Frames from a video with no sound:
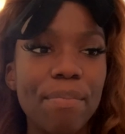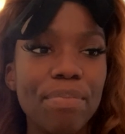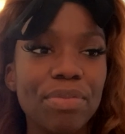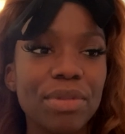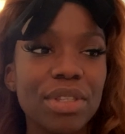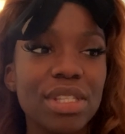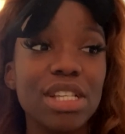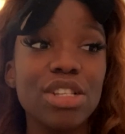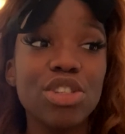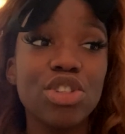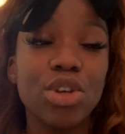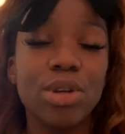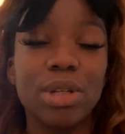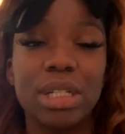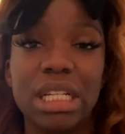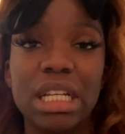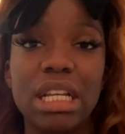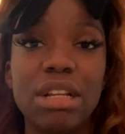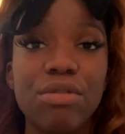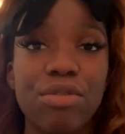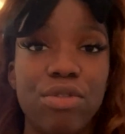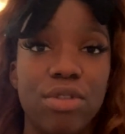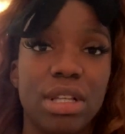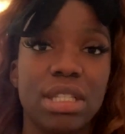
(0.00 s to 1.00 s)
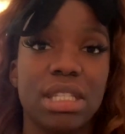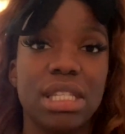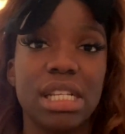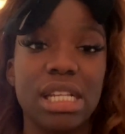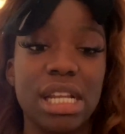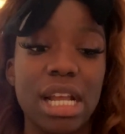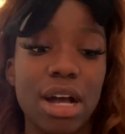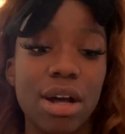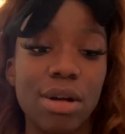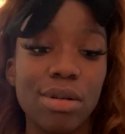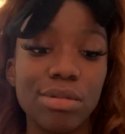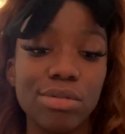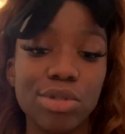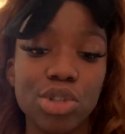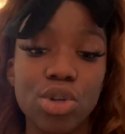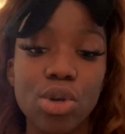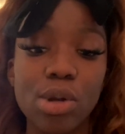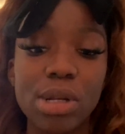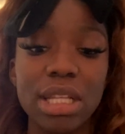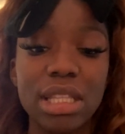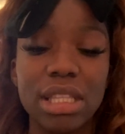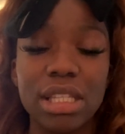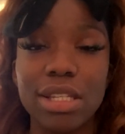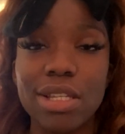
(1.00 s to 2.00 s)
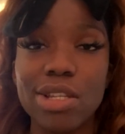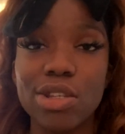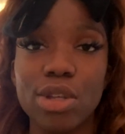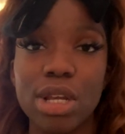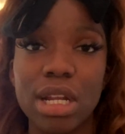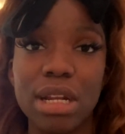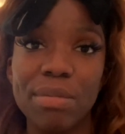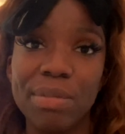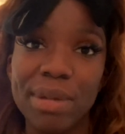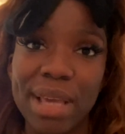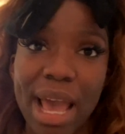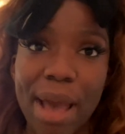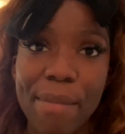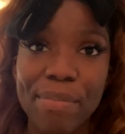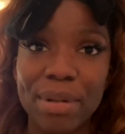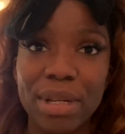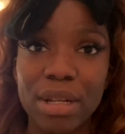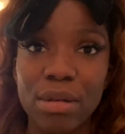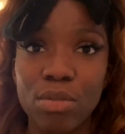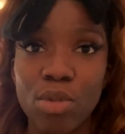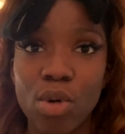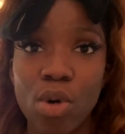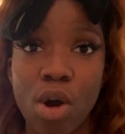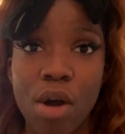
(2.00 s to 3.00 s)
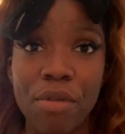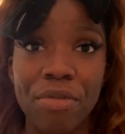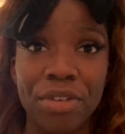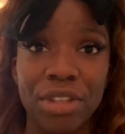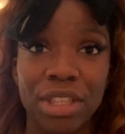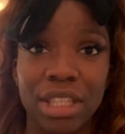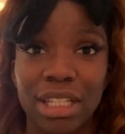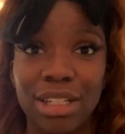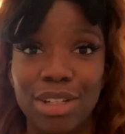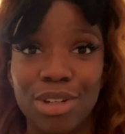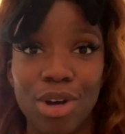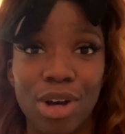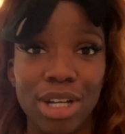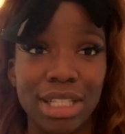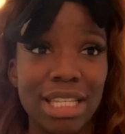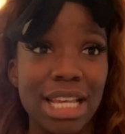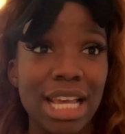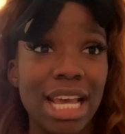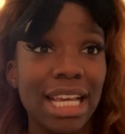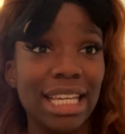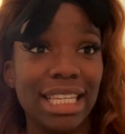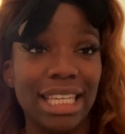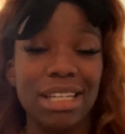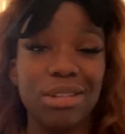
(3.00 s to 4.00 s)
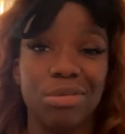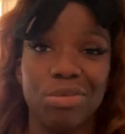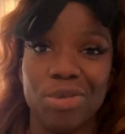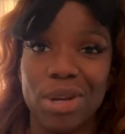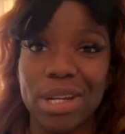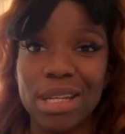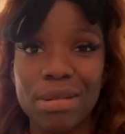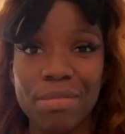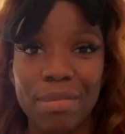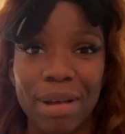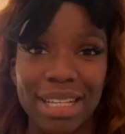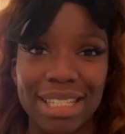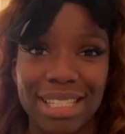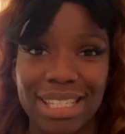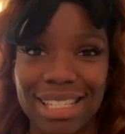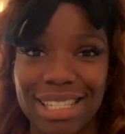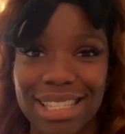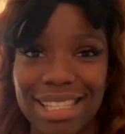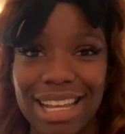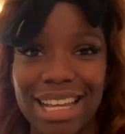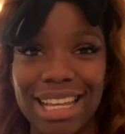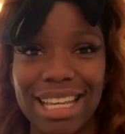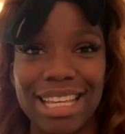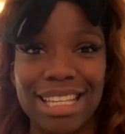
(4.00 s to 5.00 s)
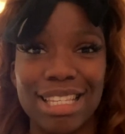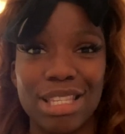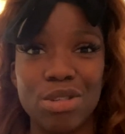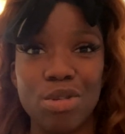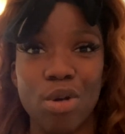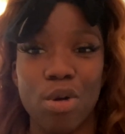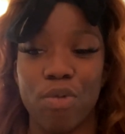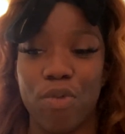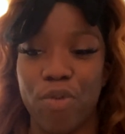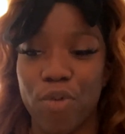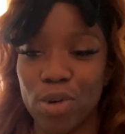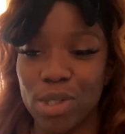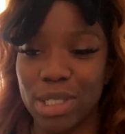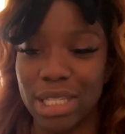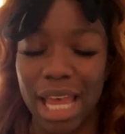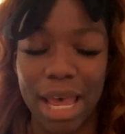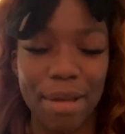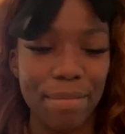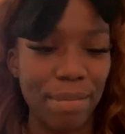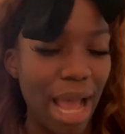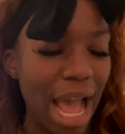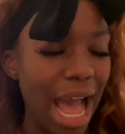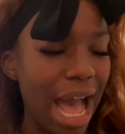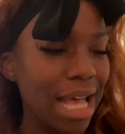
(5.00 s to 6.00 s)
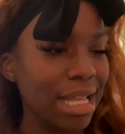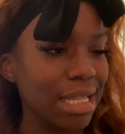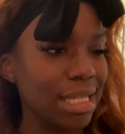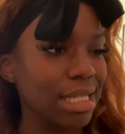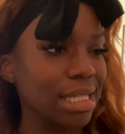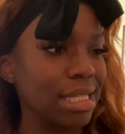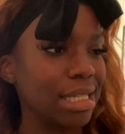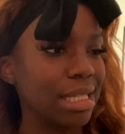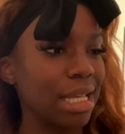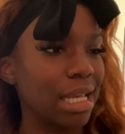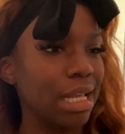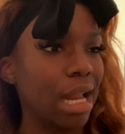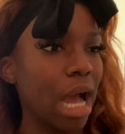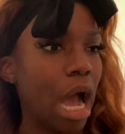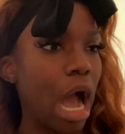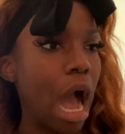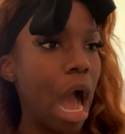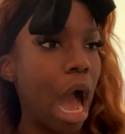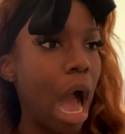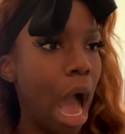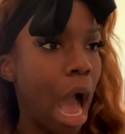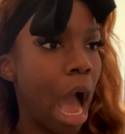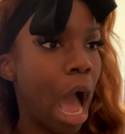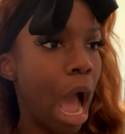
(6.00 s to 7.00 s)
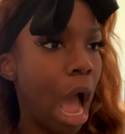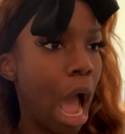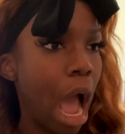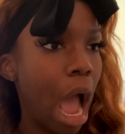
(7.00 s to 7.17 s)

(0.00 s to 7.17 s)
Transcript: since you're an influencer now, surely this is going to be happening more often than not. Get ready, my sister, it's your full-time asset. Ah!